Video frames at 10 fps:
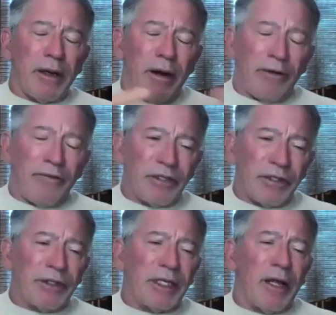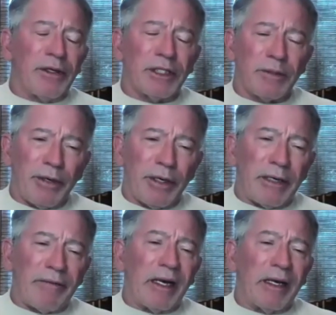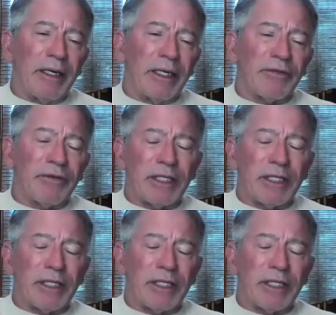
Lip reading: artificial intelligence, predictive analytics, for